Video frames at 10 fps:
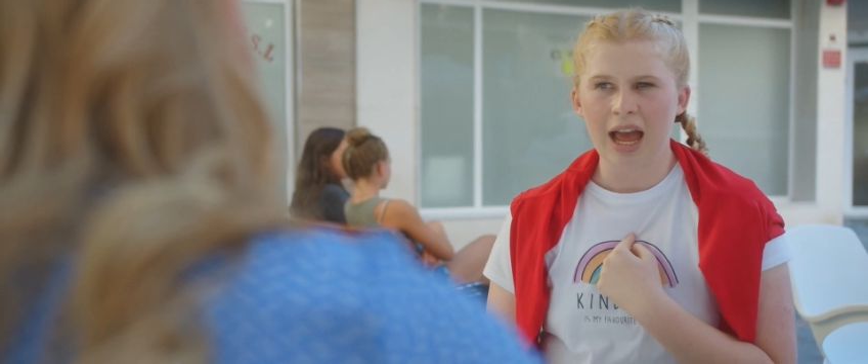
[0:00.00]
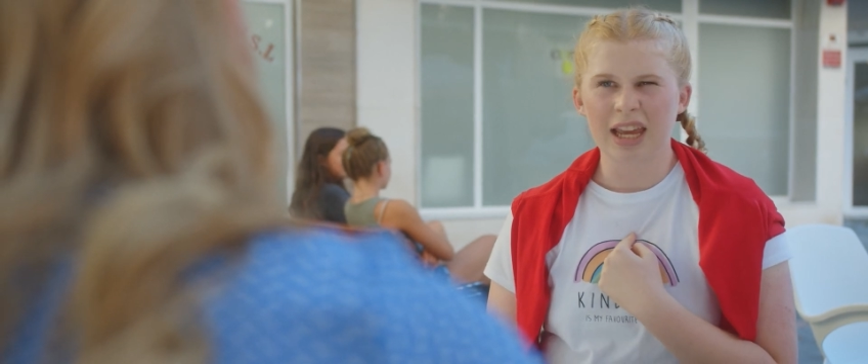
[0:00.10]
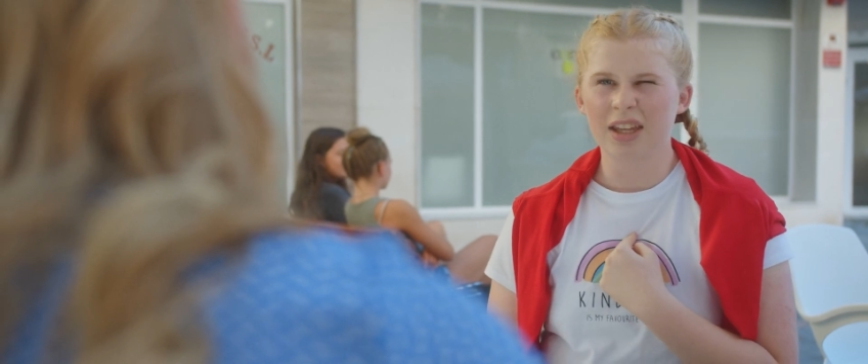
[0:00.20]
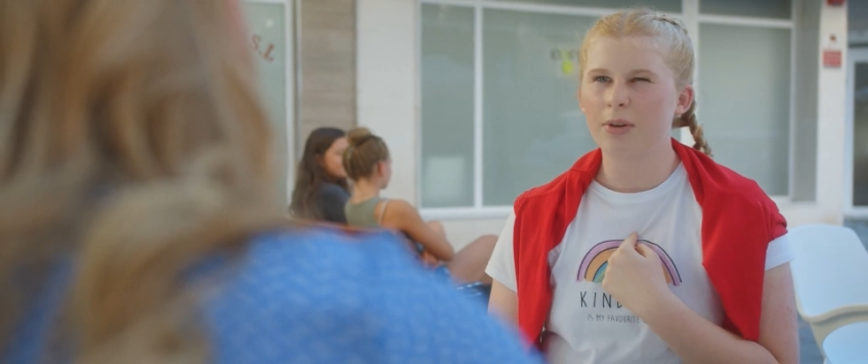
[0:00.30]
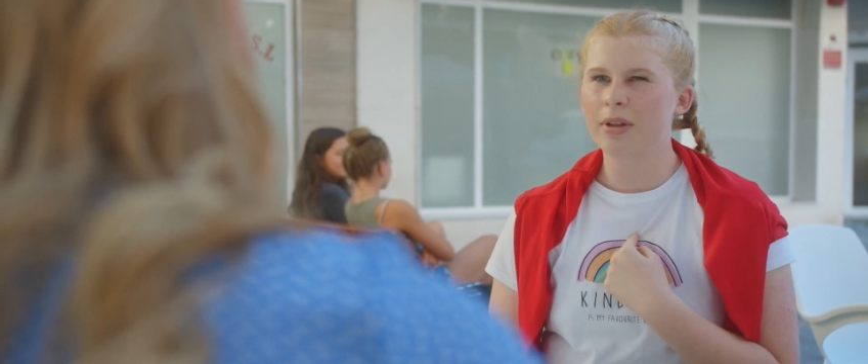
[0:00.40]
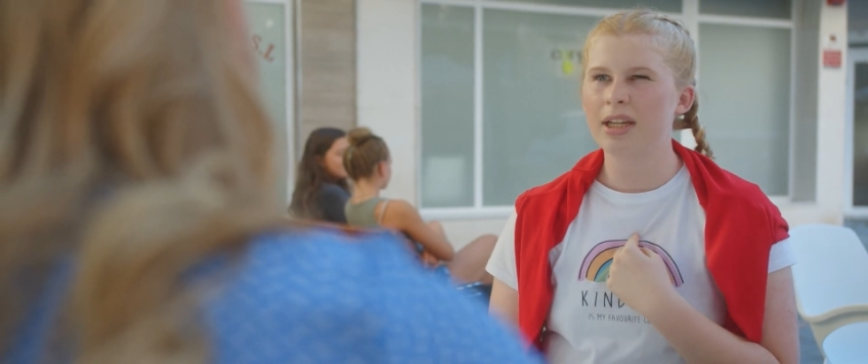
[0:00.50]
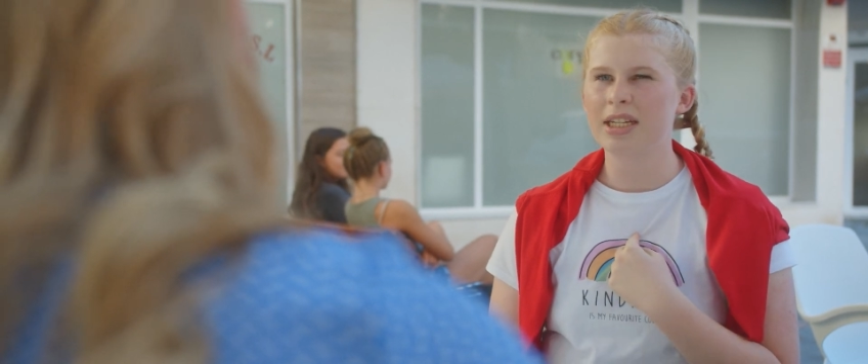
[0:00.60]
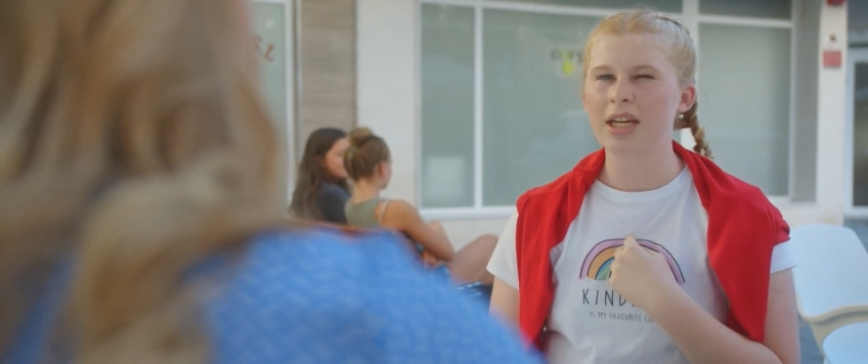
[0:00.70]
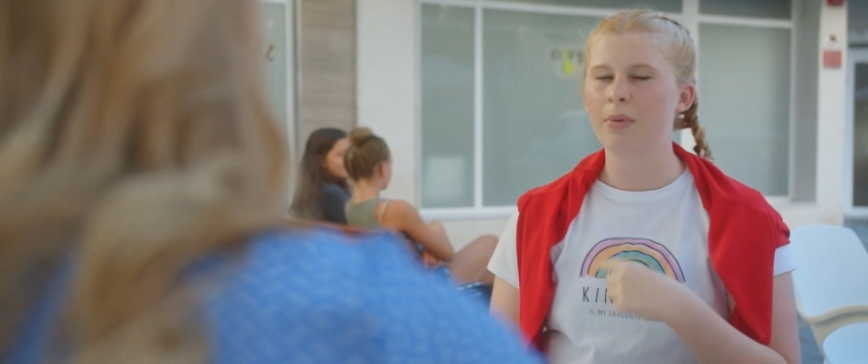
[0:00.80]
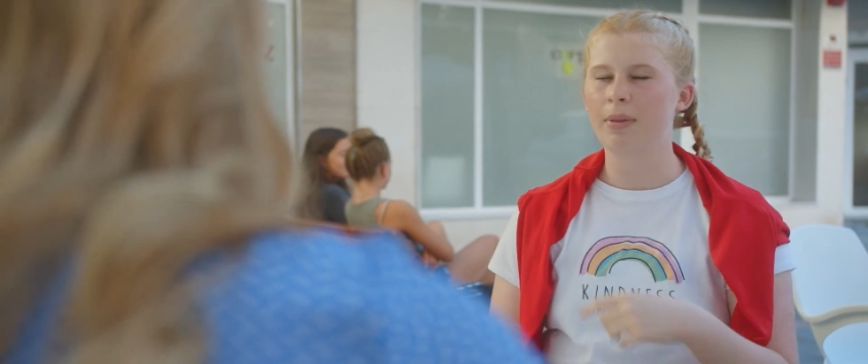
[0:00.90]
I can only
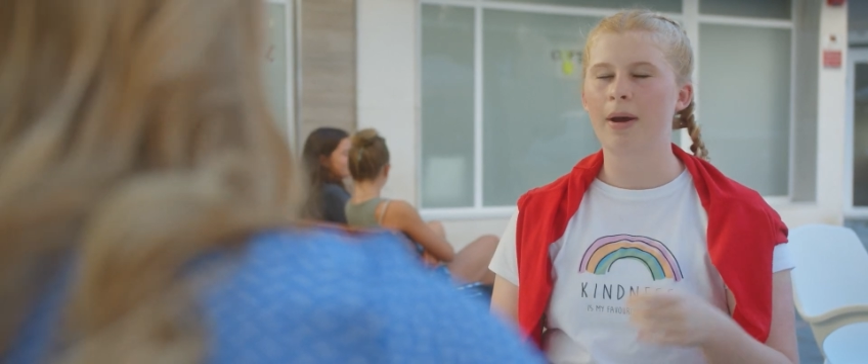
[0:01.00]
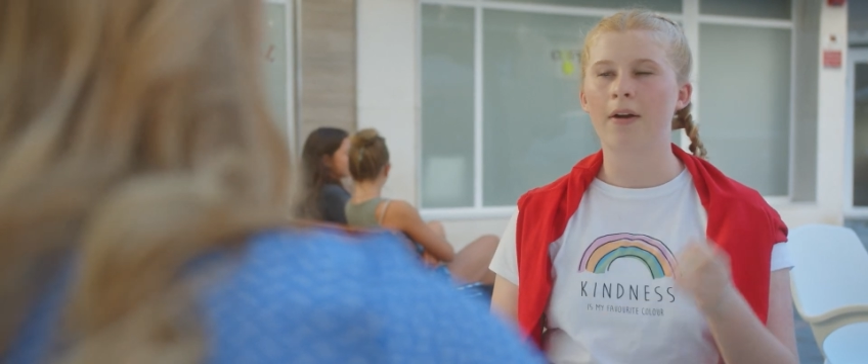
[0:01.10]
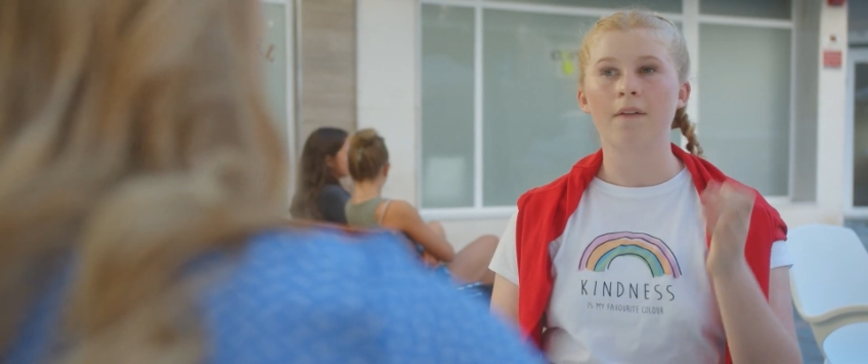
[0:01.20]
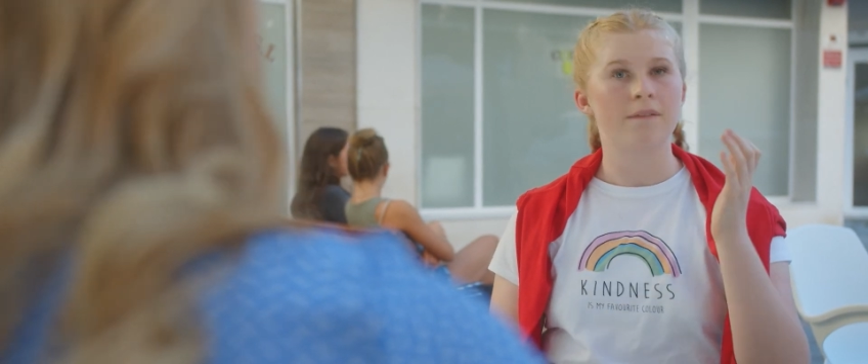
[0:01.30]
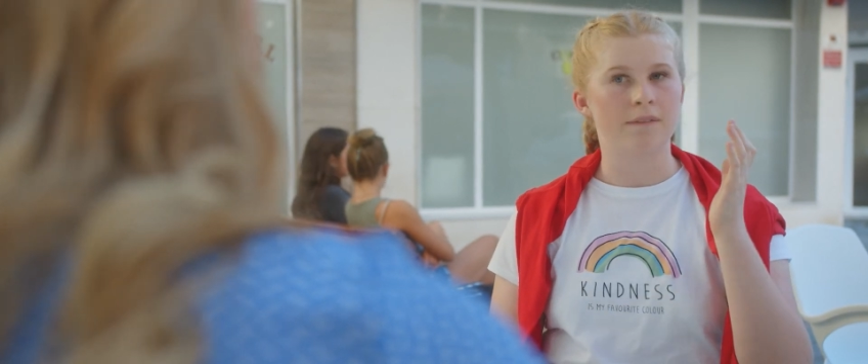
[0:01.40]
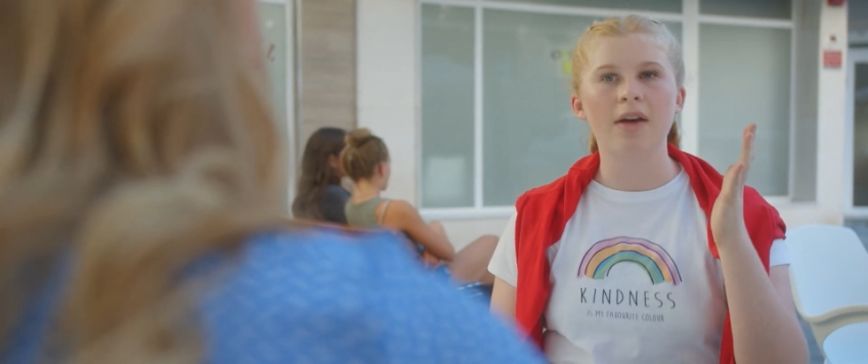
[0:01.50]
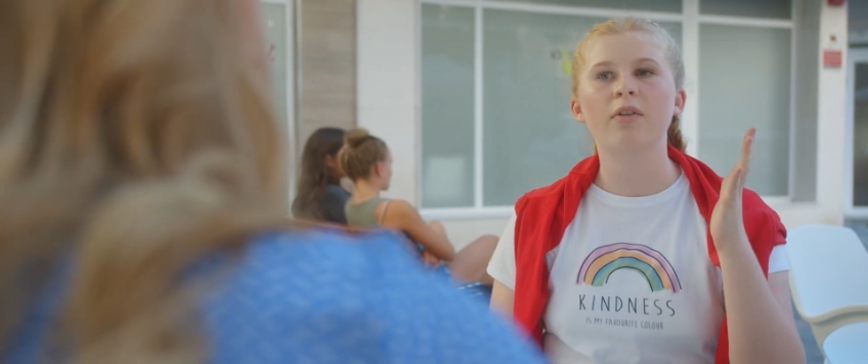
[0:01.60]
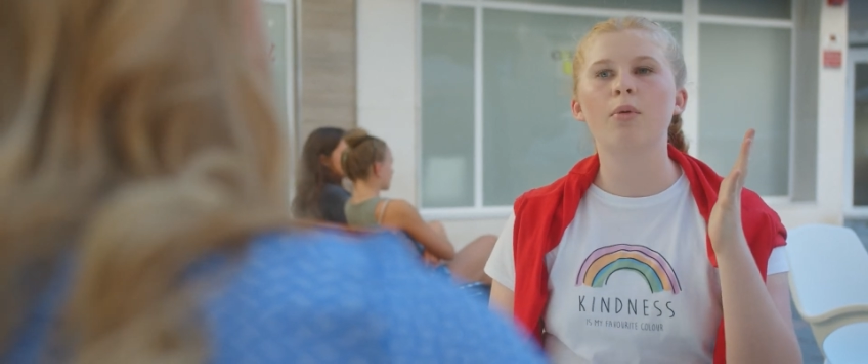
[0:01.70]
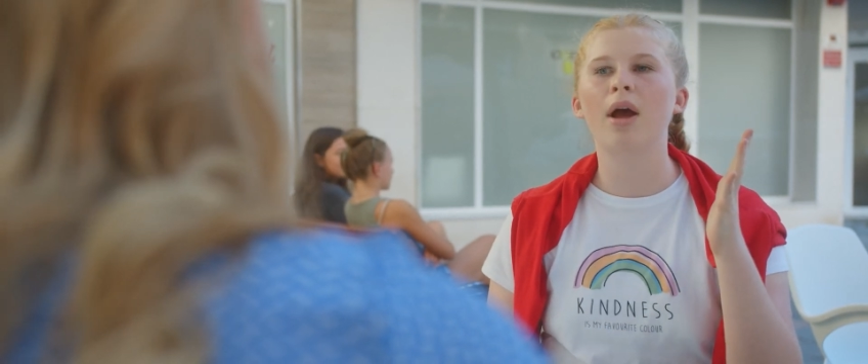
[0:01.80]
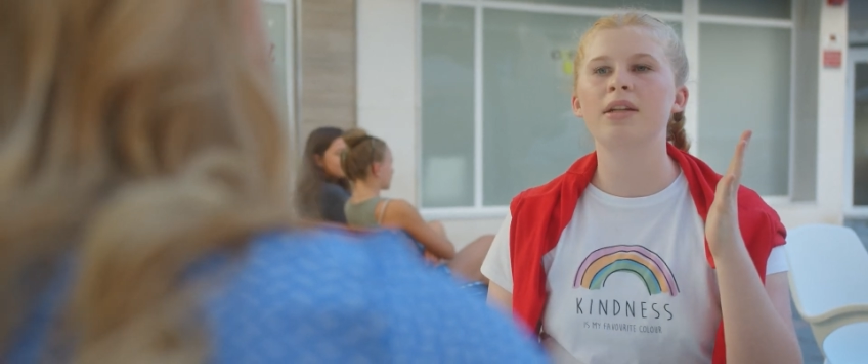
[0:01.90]
deal with about 5
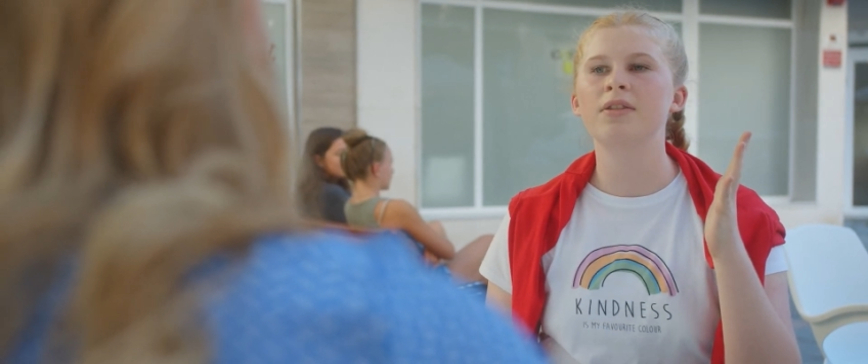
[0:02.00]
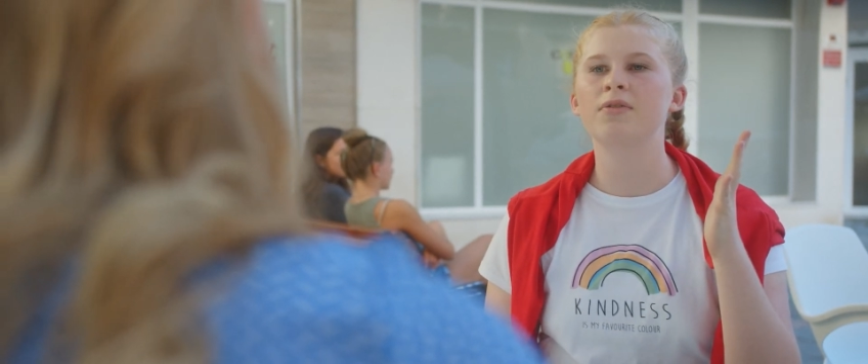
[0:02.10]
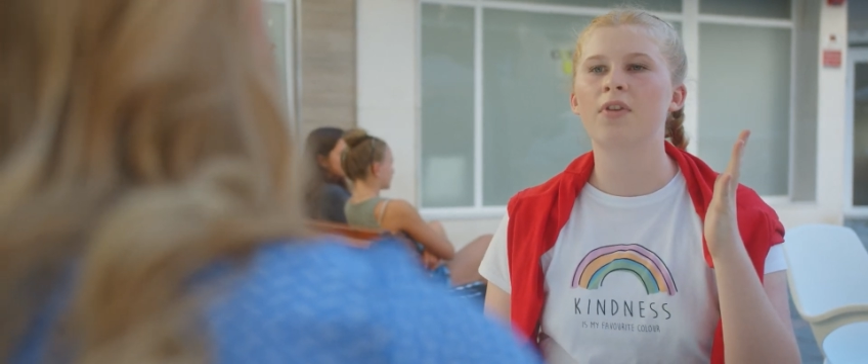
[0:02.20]
acquaintance